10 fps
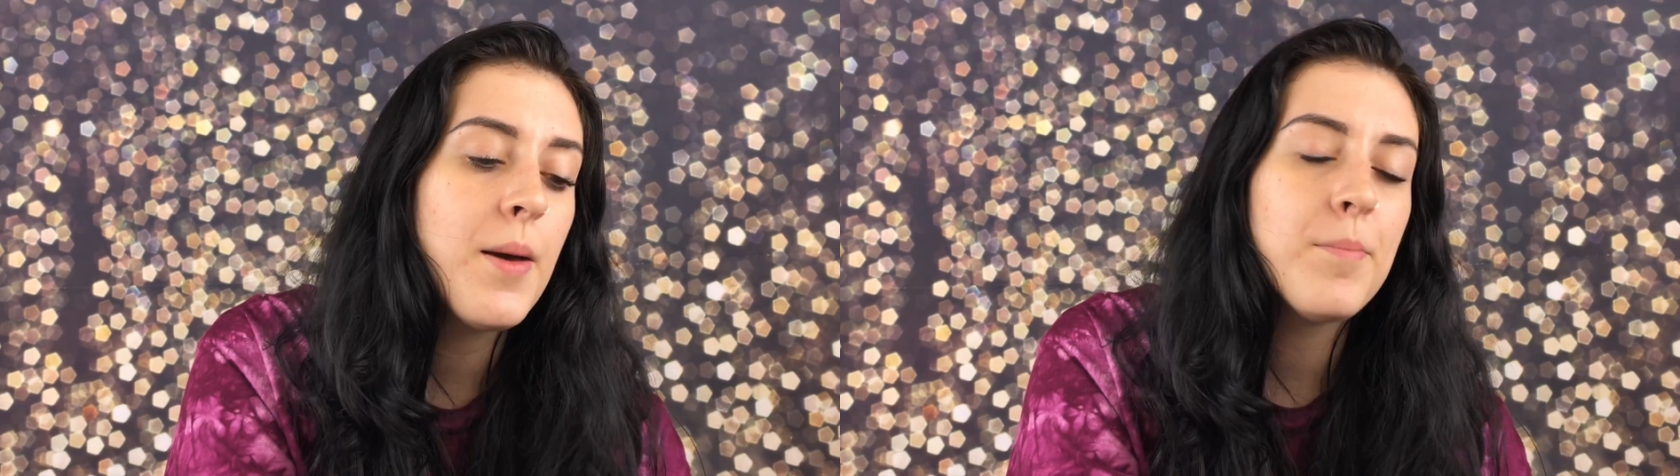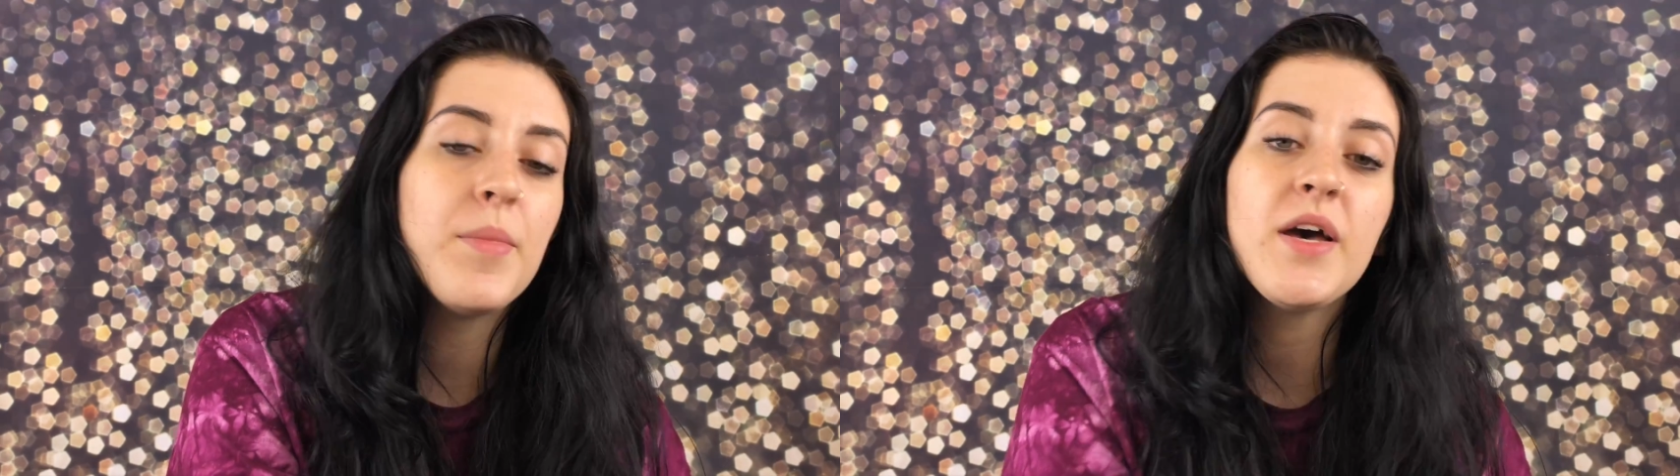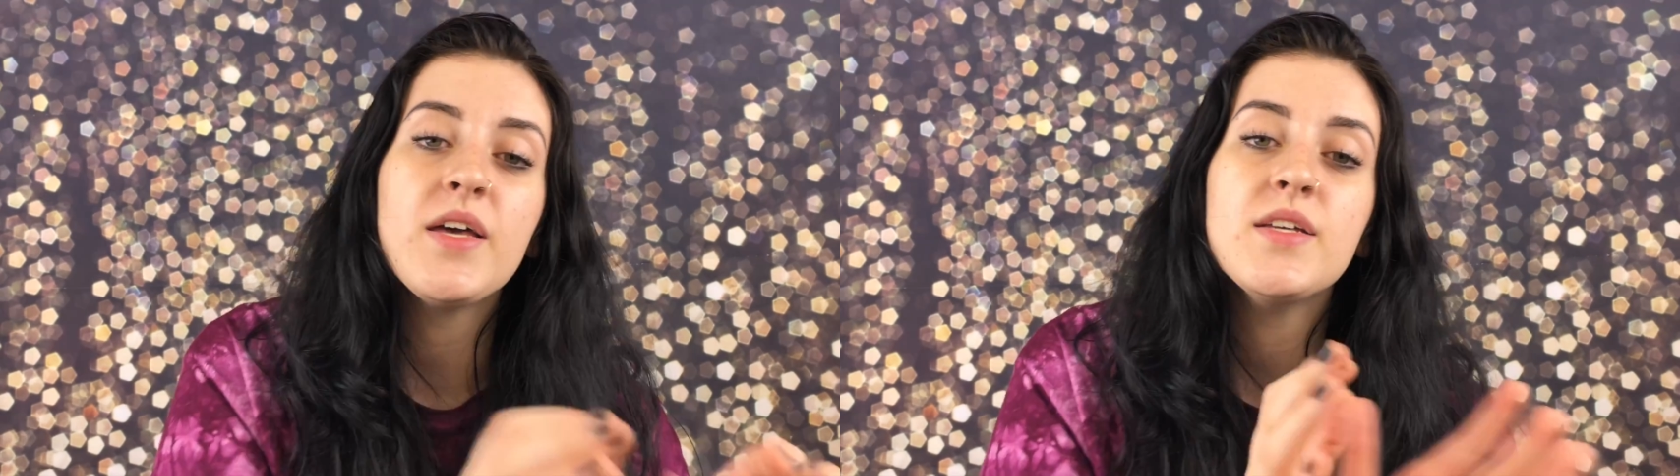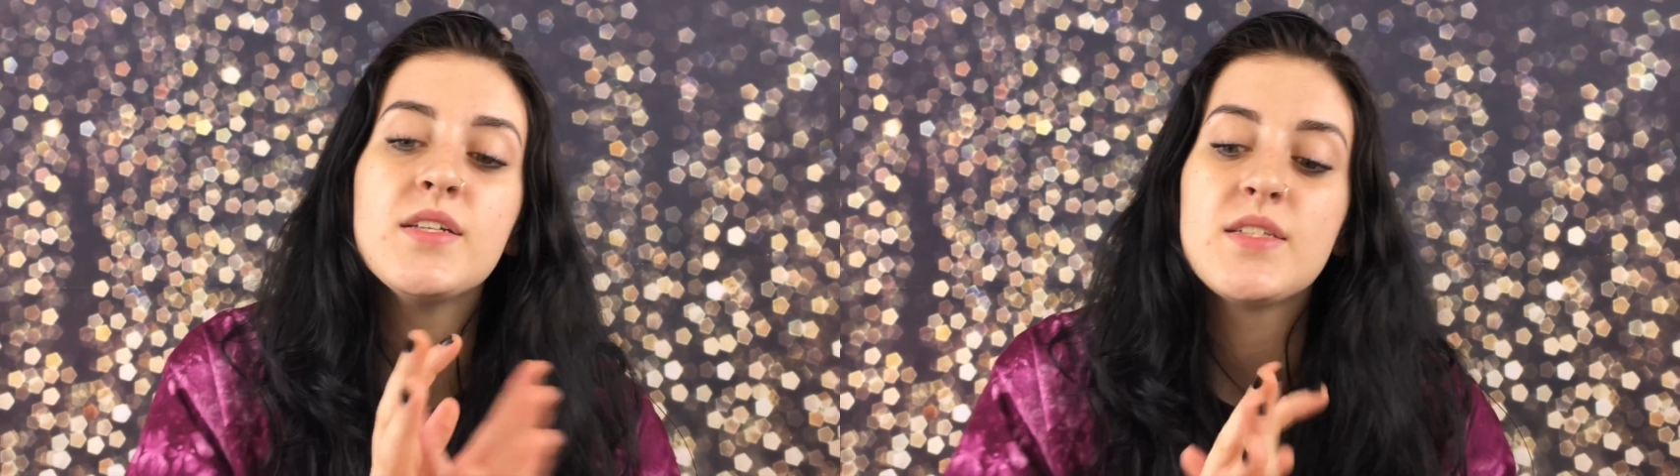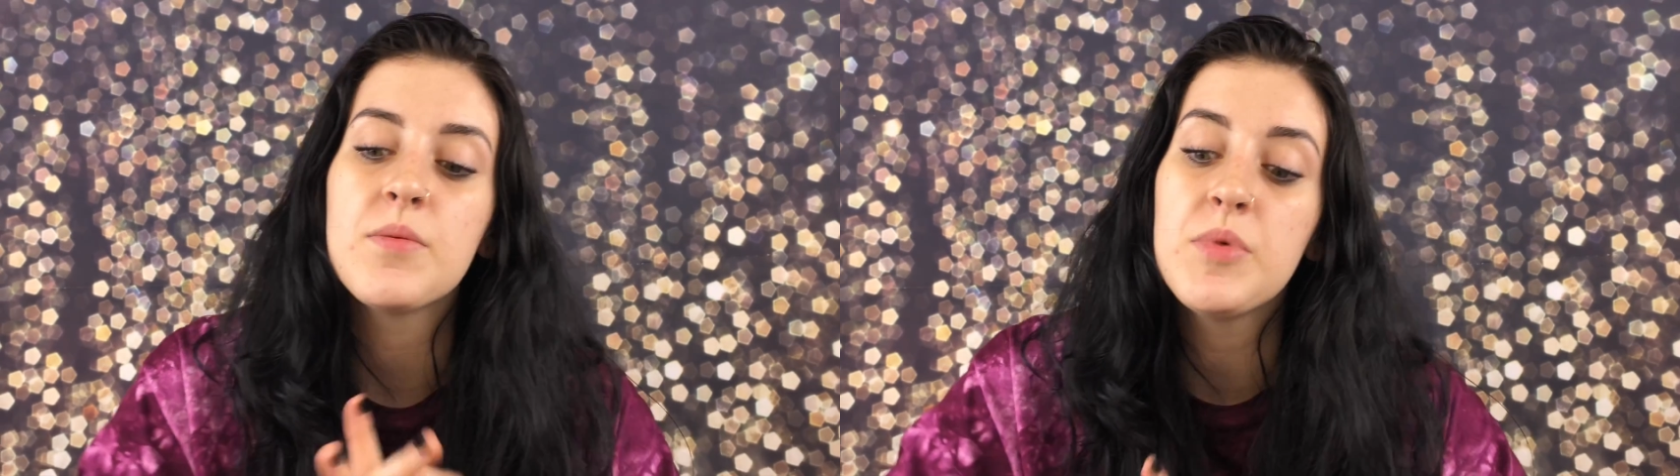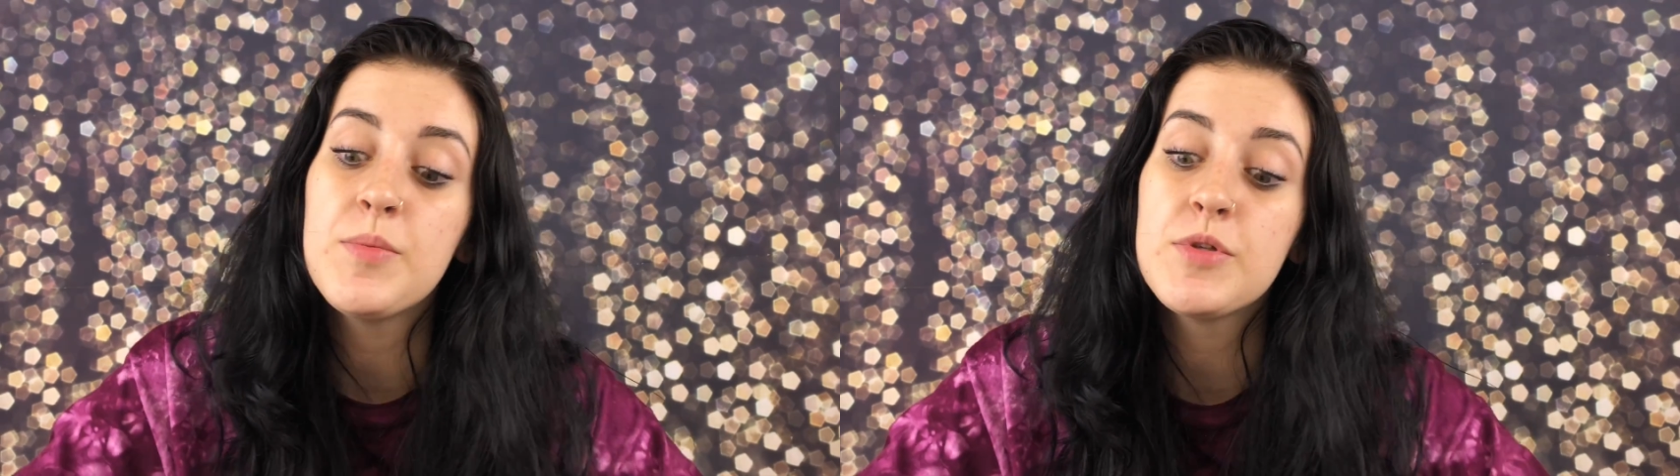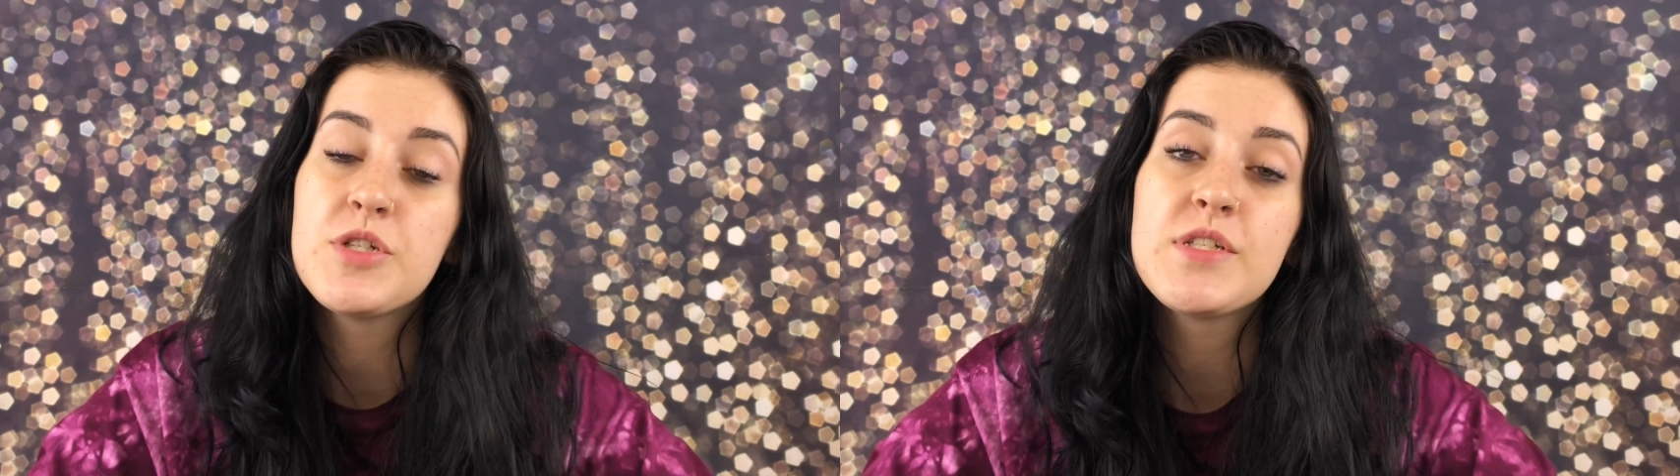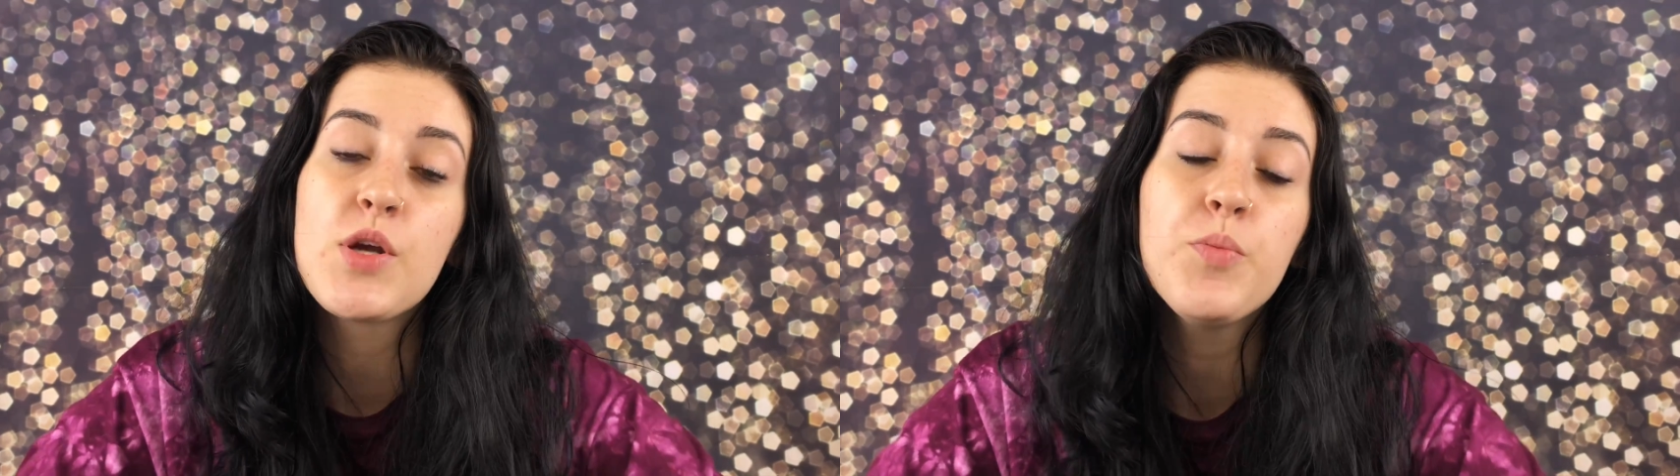but some people
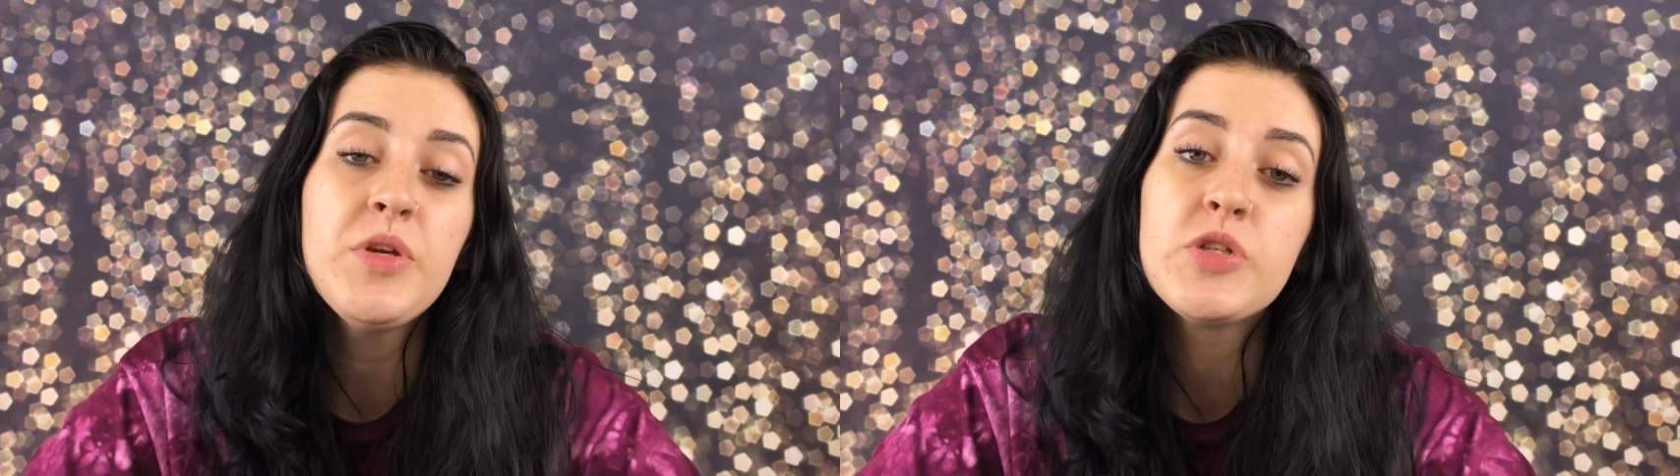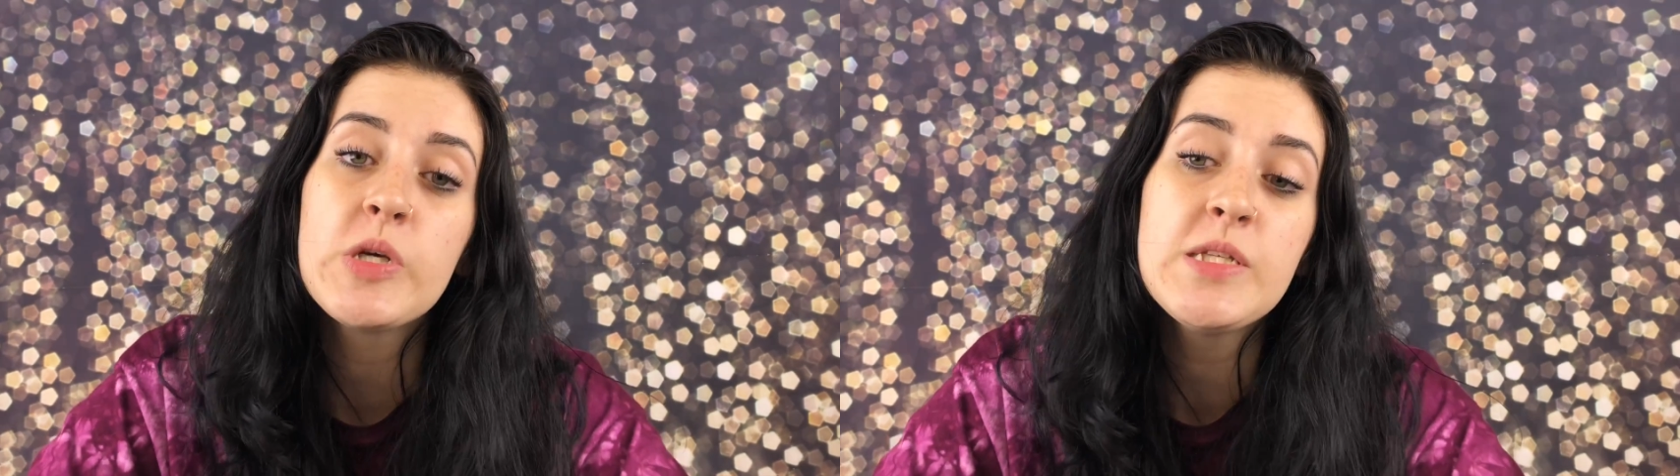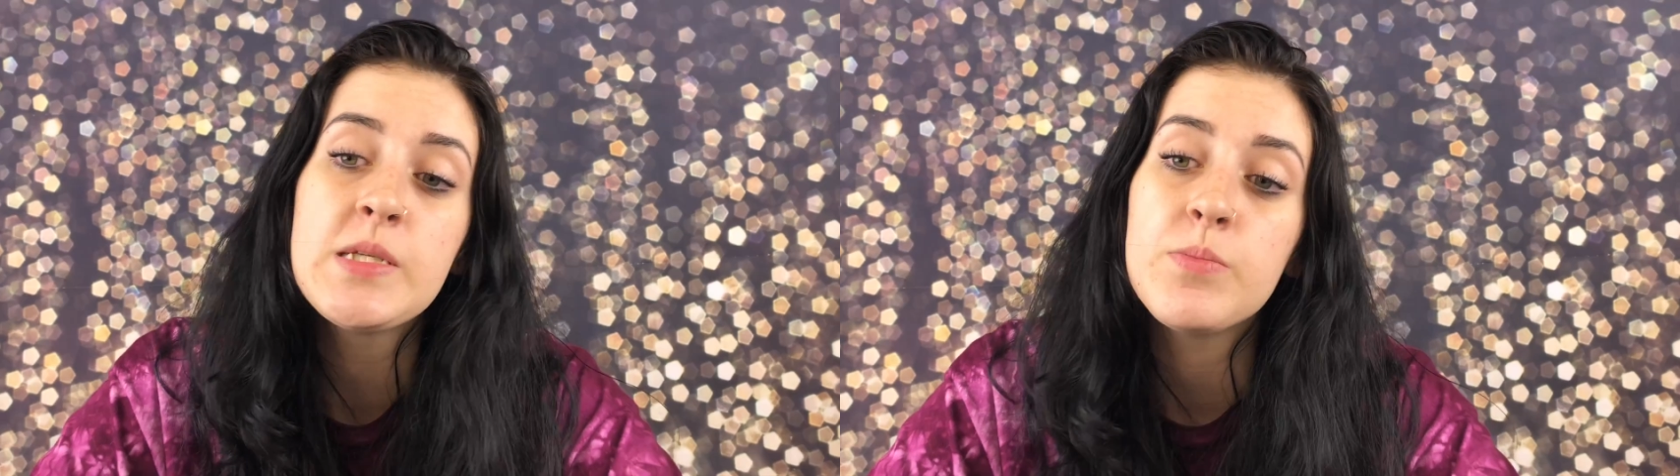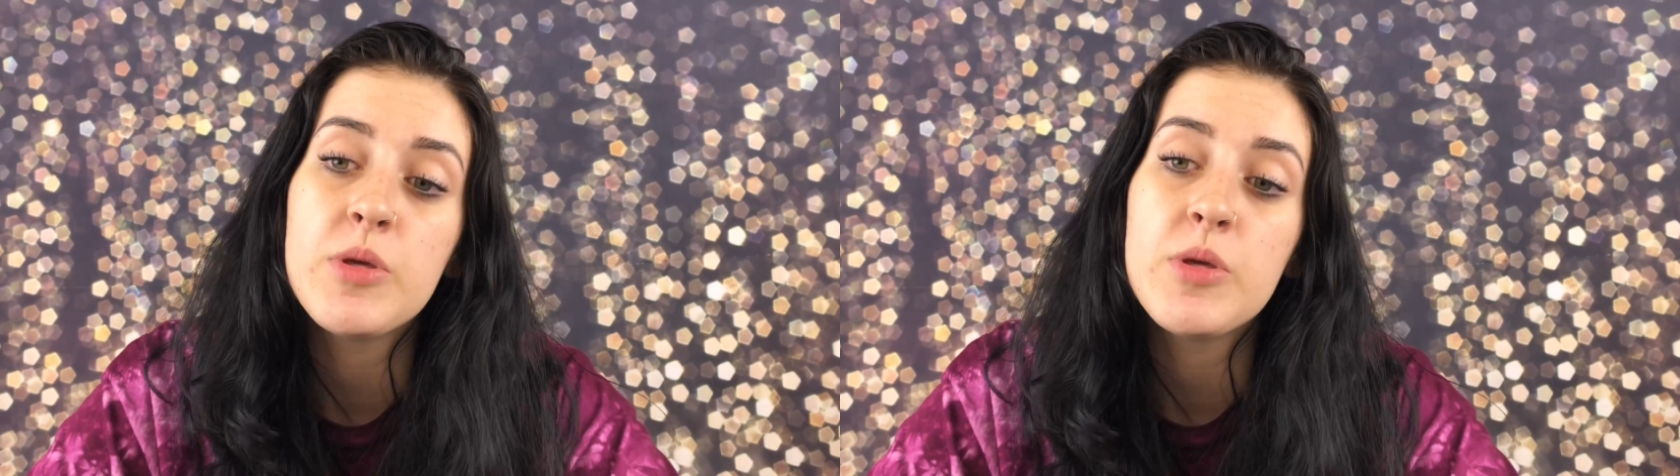just don't be trusting